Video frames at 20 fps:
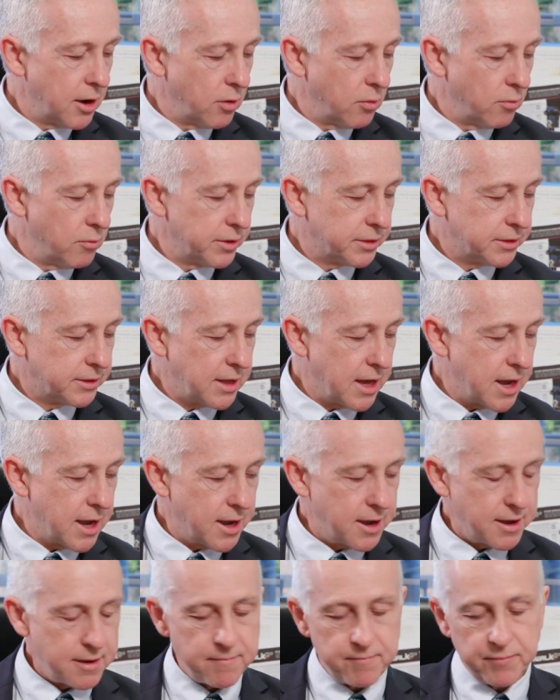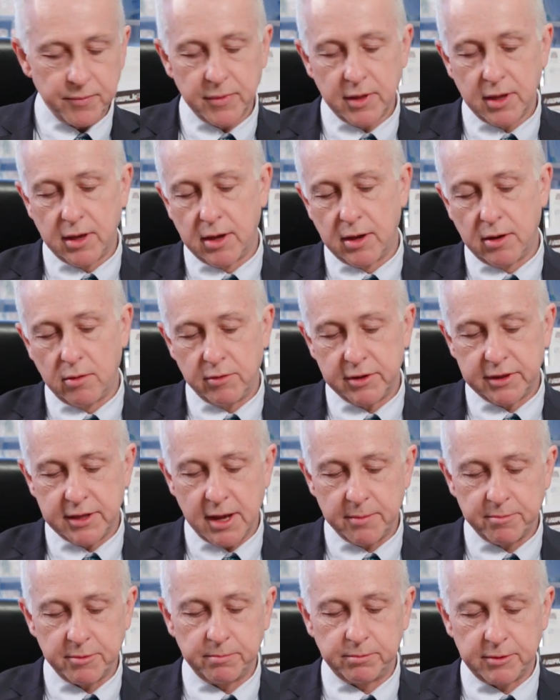With
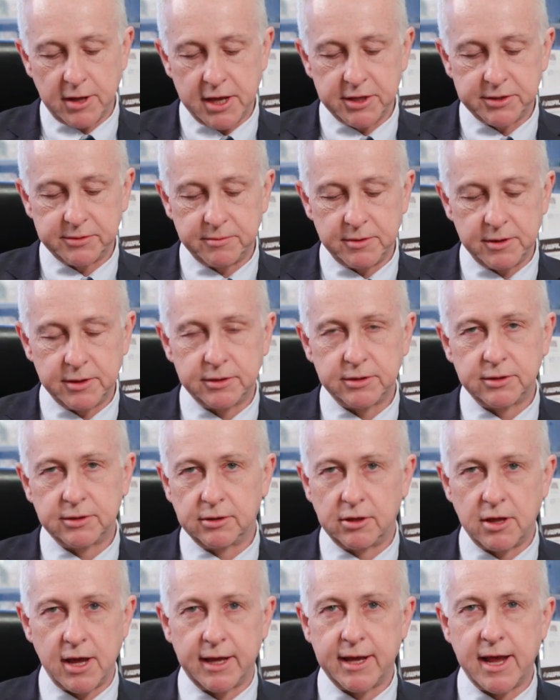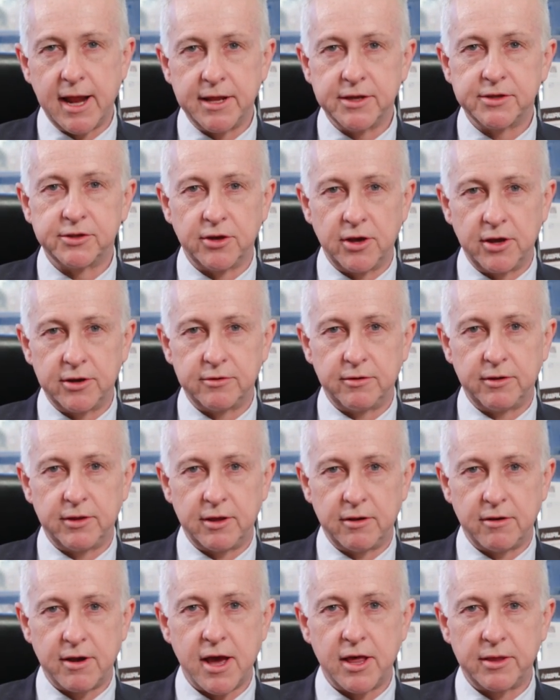hip replacement, like any surgery,
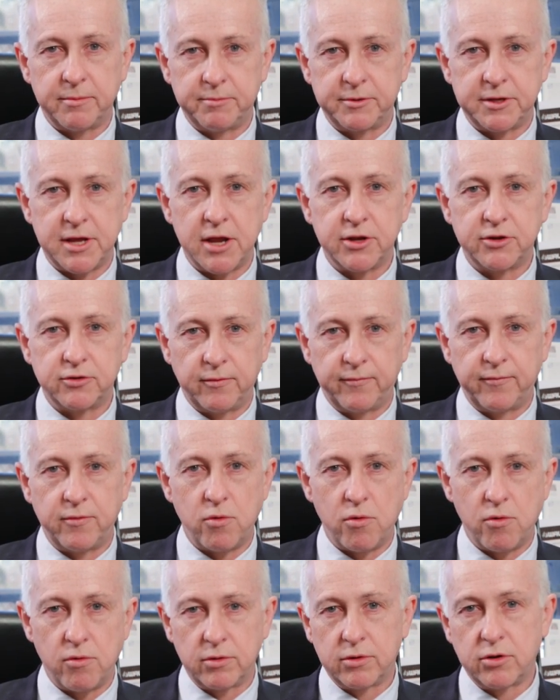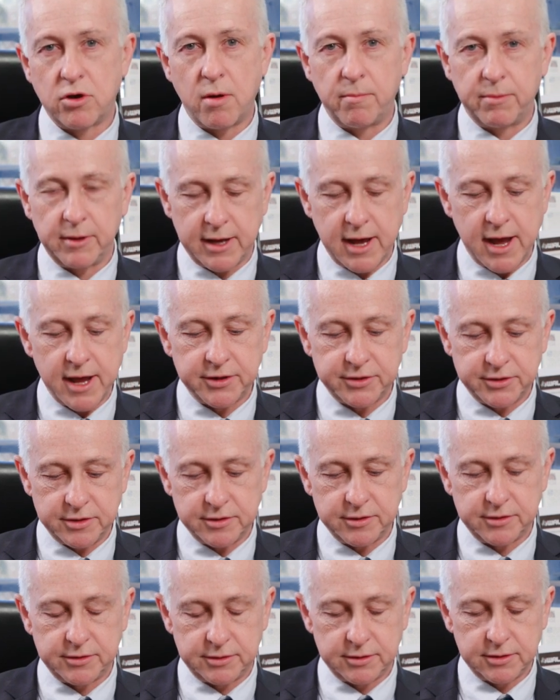there are the potential for
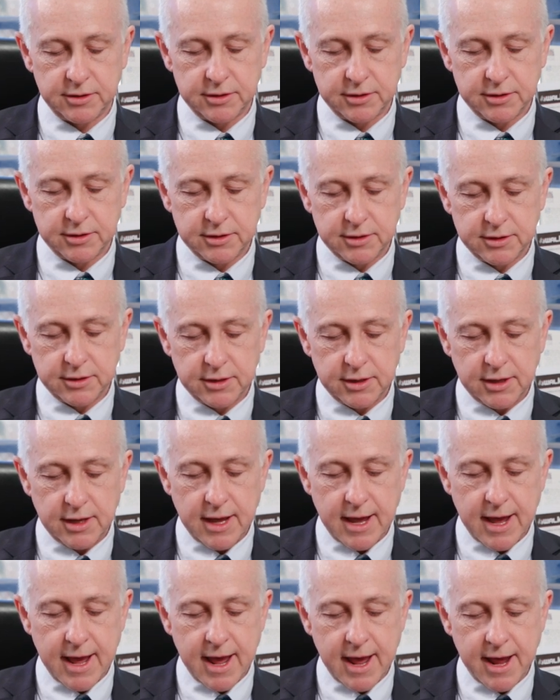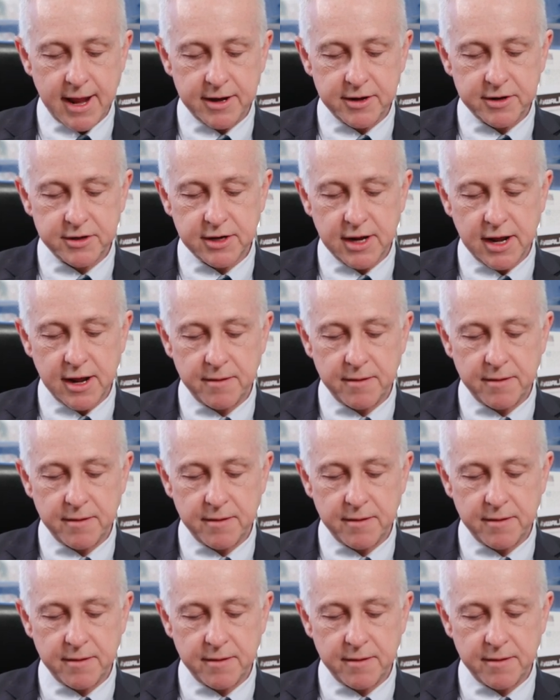complications, and